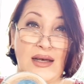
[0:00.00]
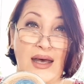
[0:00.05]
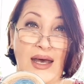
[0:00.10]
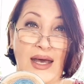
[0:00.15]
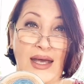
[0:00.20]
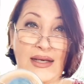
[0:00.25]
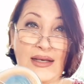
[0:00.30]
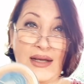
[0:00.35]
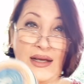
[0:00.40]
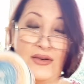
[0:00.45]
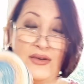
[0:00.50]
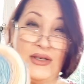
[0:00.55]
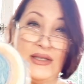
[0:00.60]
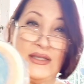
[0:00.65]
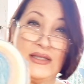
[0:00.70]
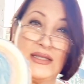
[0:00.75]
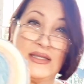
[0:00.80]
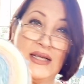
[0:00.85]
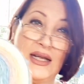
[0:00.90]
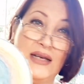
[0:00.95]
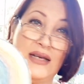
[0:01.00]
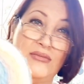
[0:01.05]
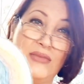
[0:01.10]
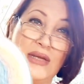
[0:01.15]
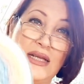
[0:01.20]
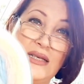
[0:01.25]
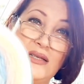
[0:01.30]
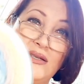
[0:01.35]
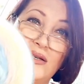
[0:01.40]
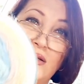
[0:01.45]
810
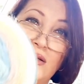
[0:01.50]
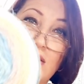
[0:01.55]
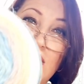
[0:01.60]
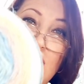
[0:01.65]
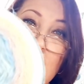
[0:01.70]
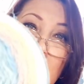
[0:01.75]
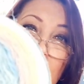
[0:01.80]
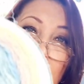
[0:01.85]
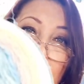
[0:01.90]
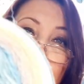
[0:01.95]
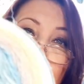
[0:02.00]
meters.